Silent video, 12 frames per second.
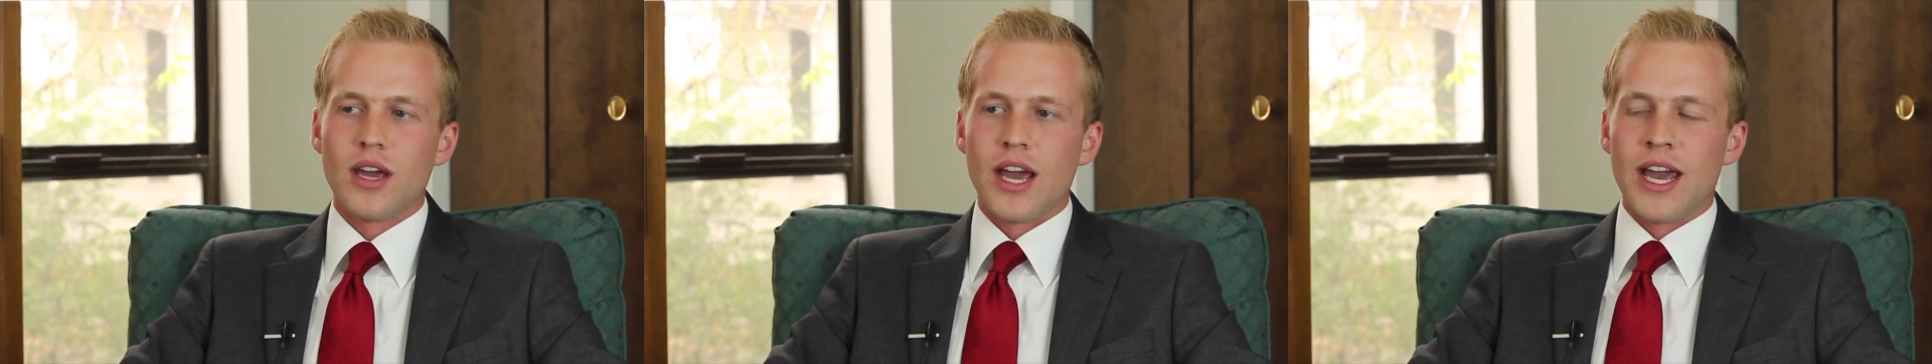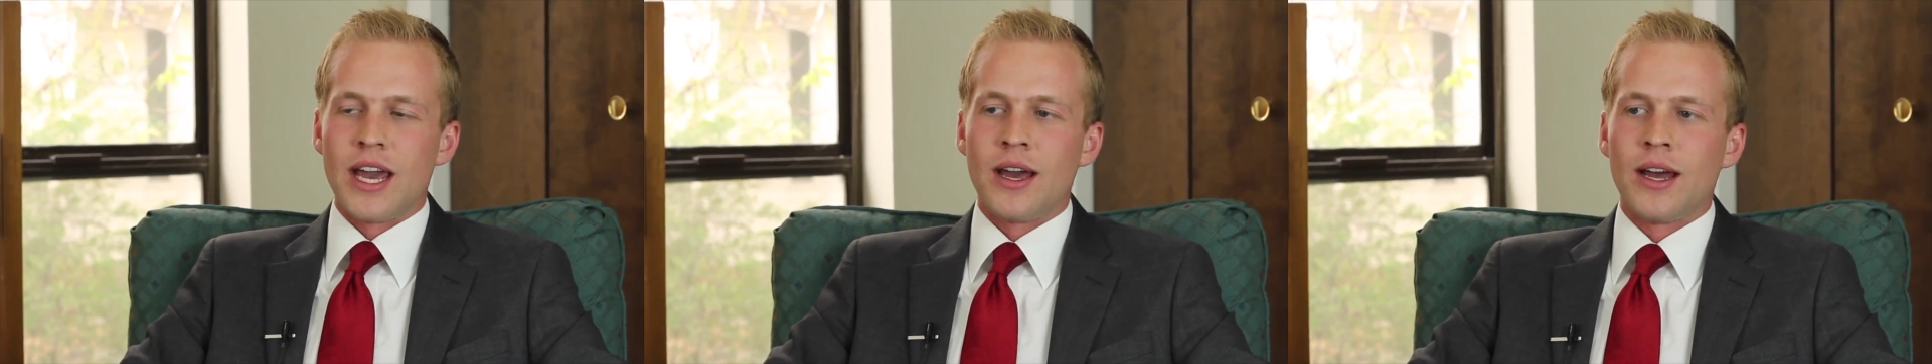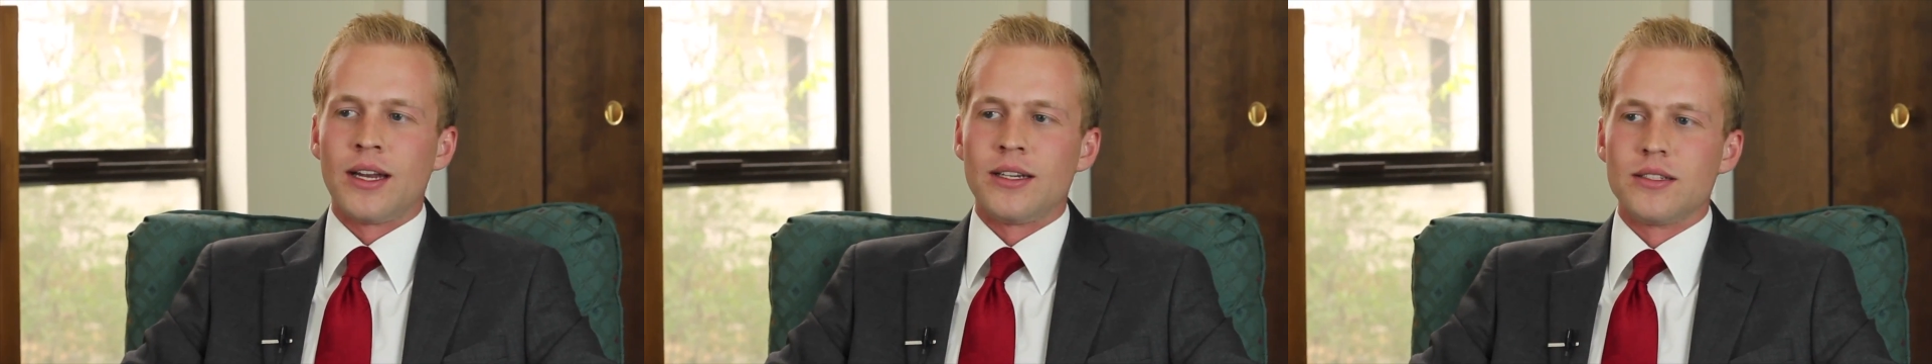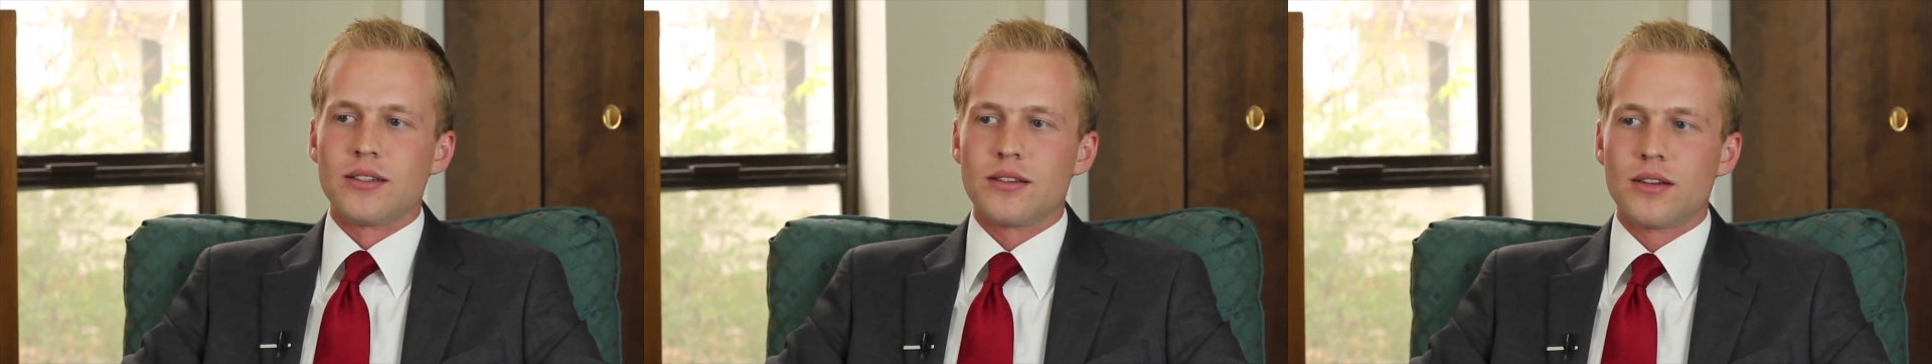
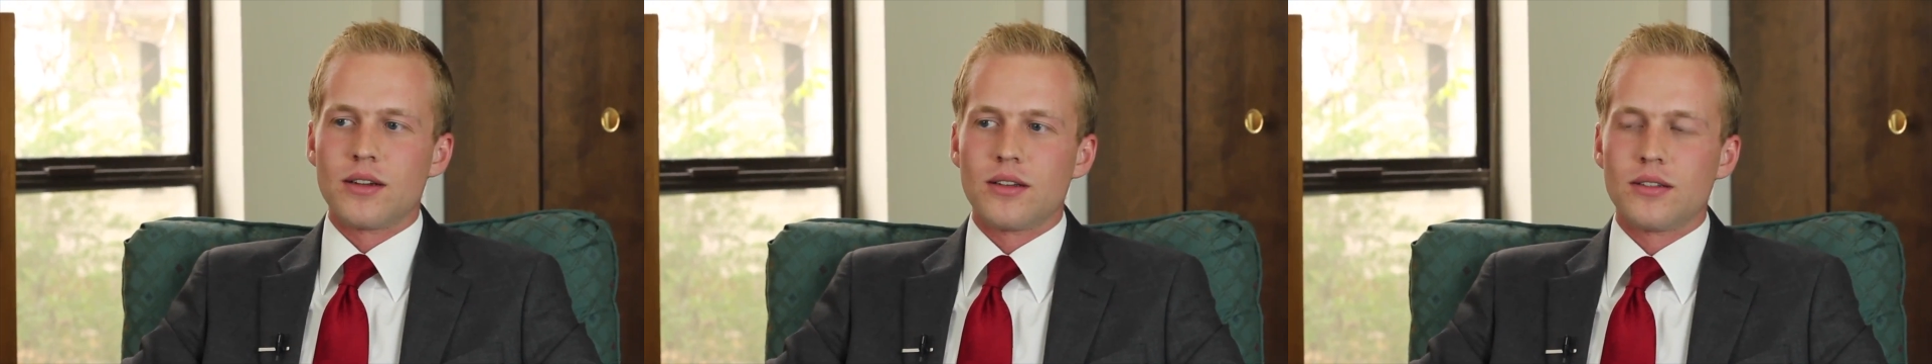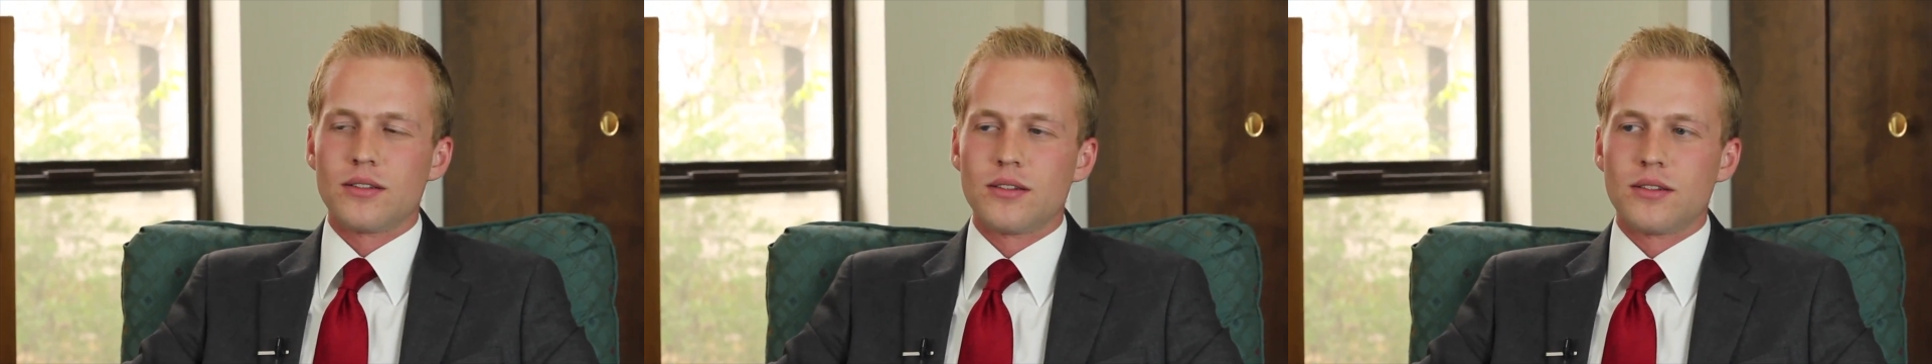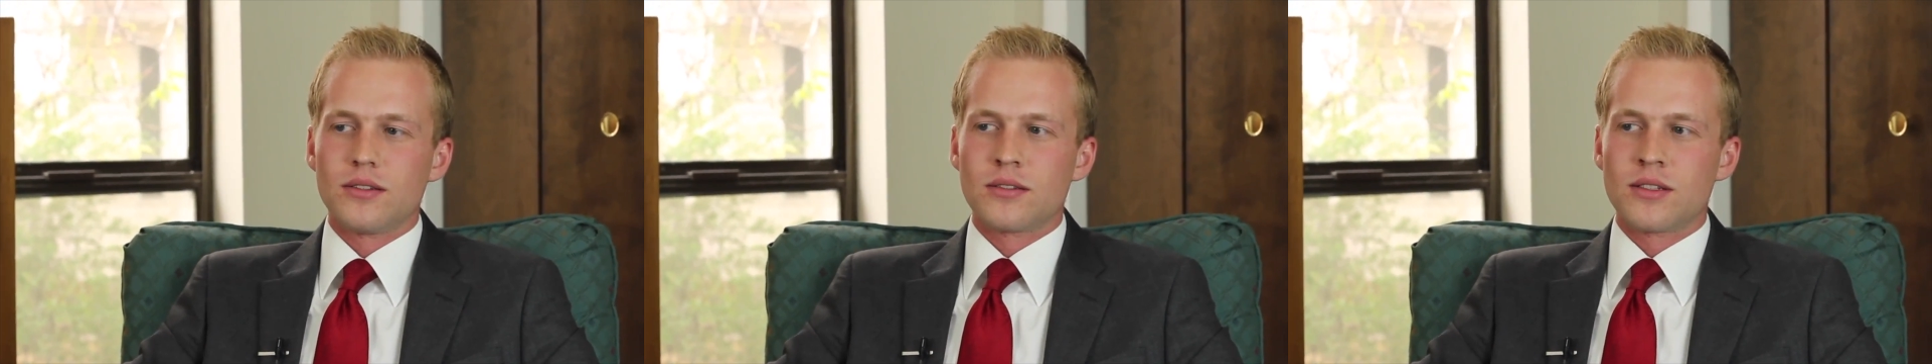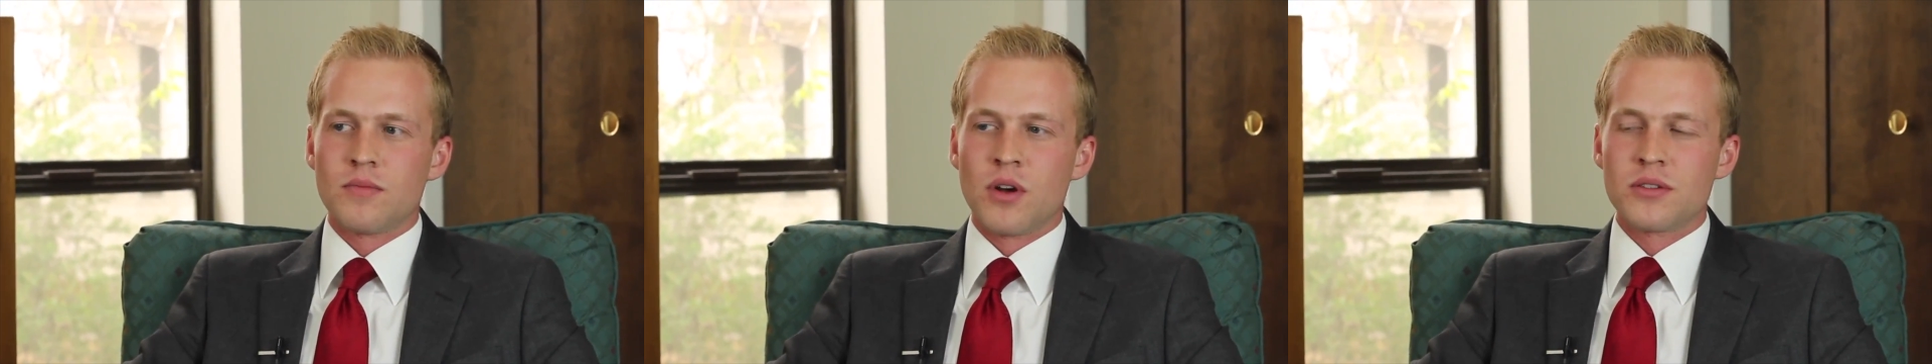And
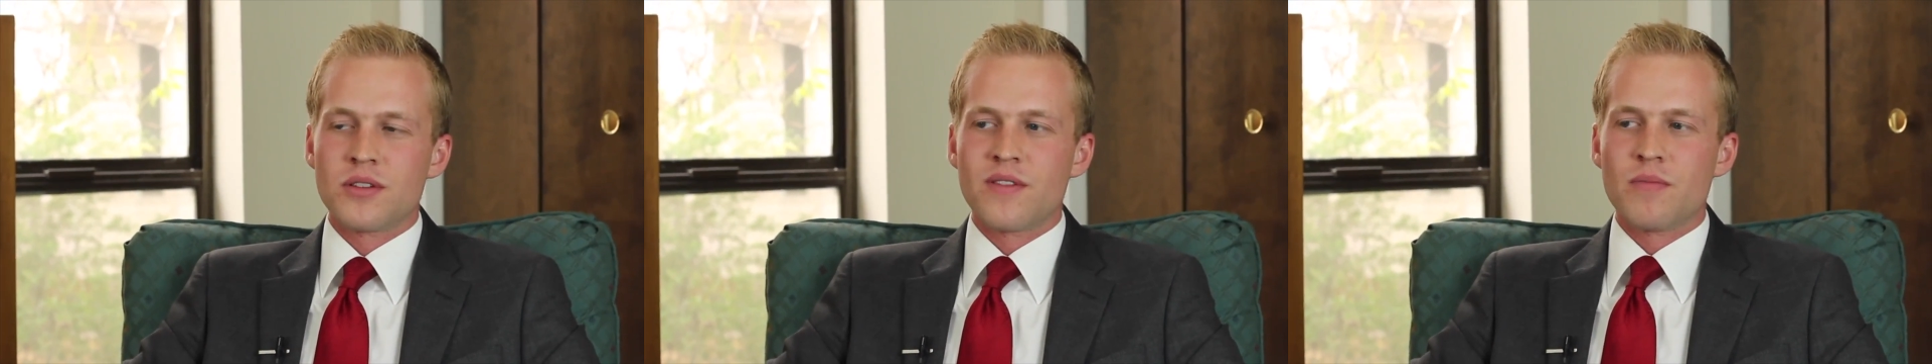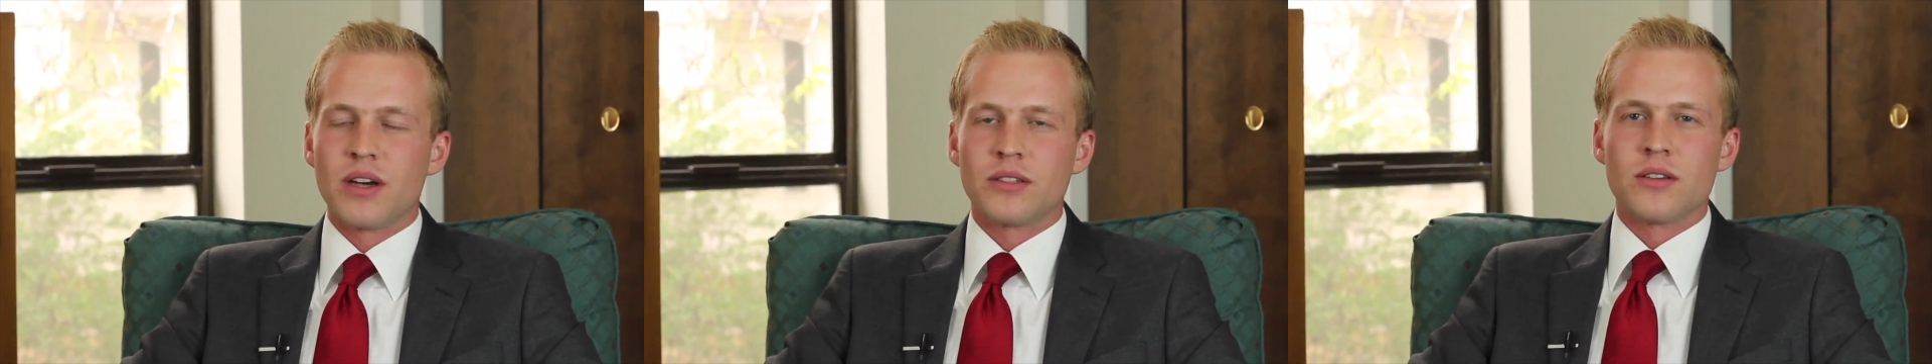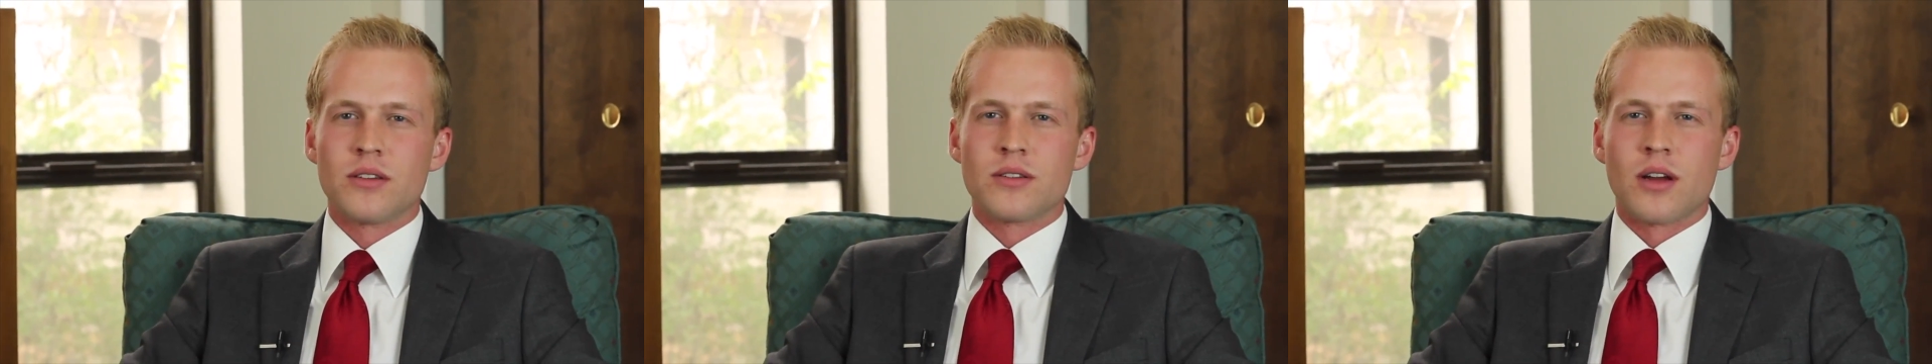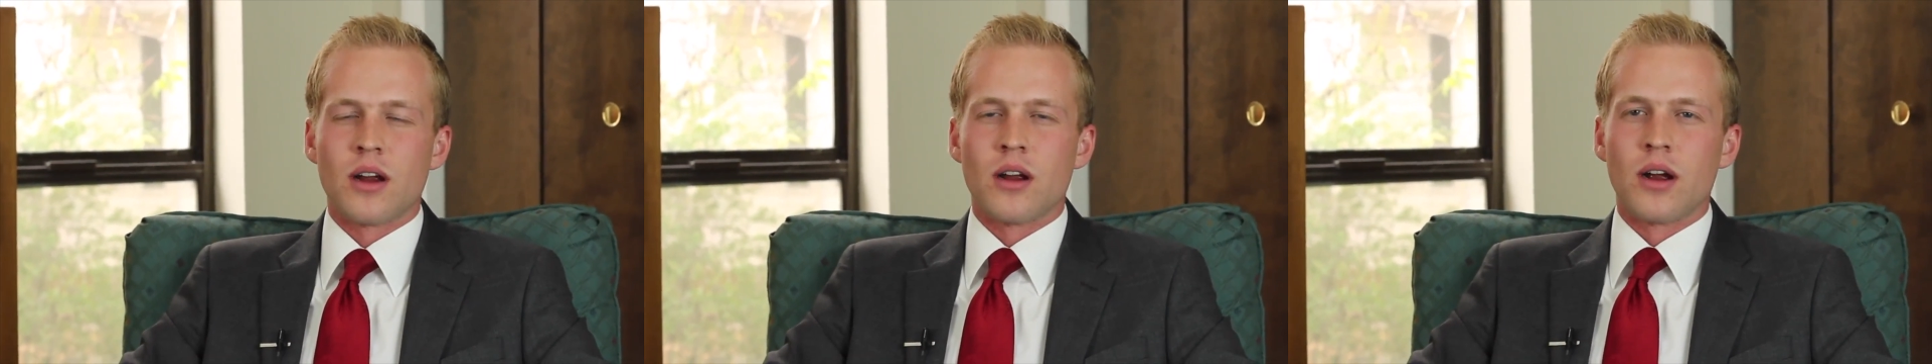most of the buses
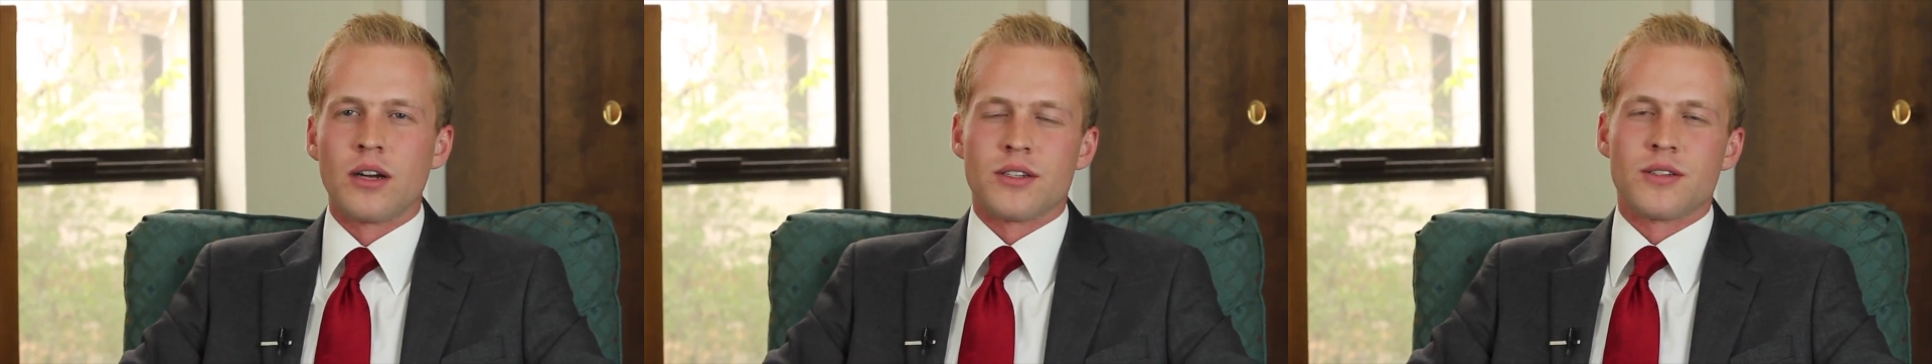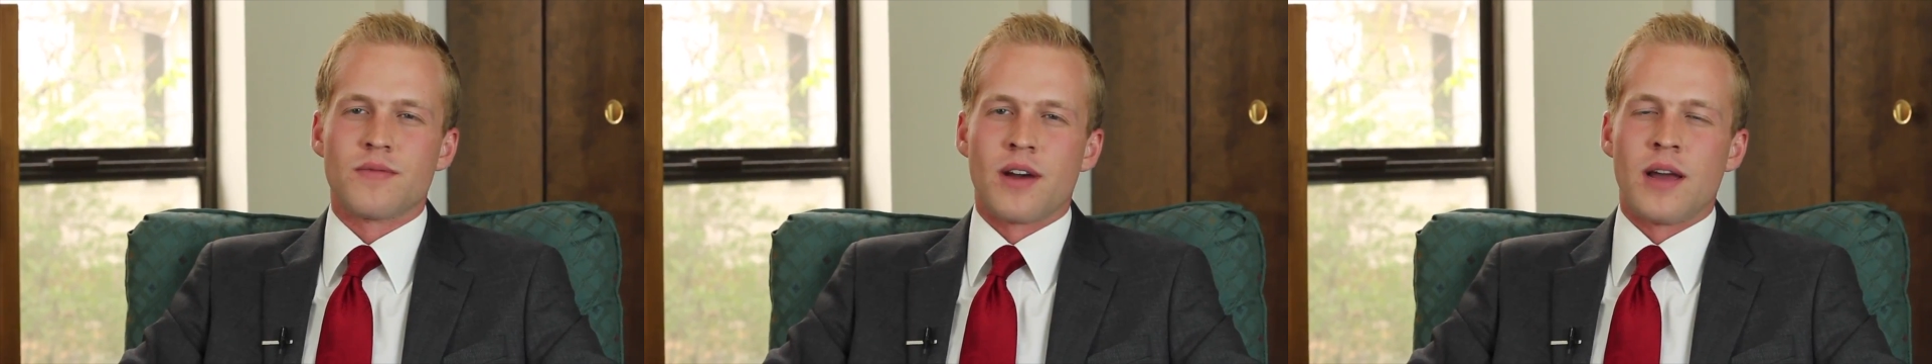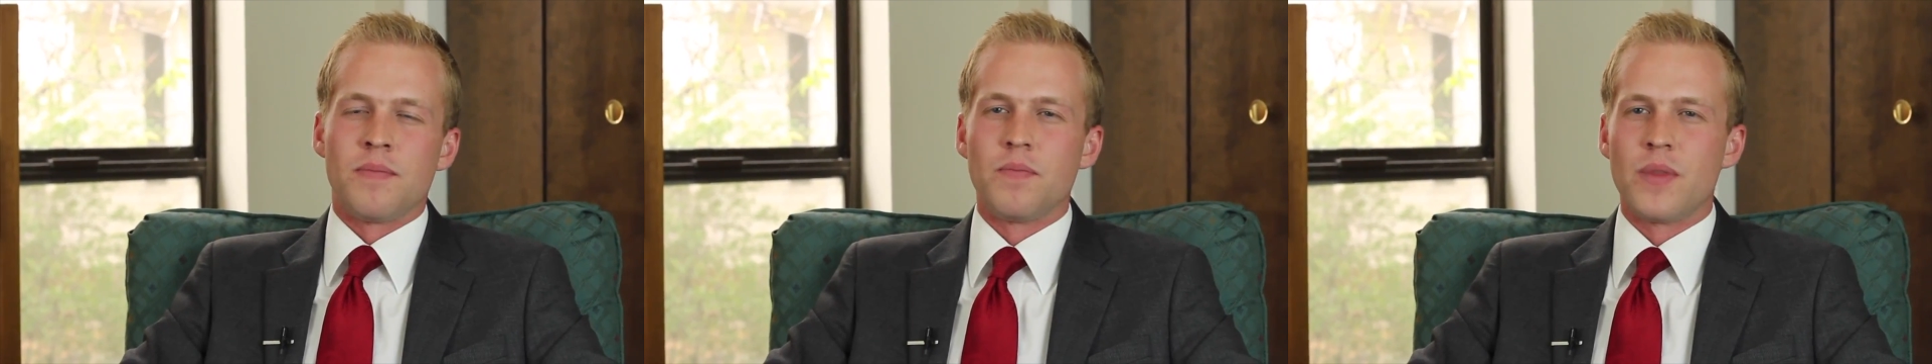are just fine.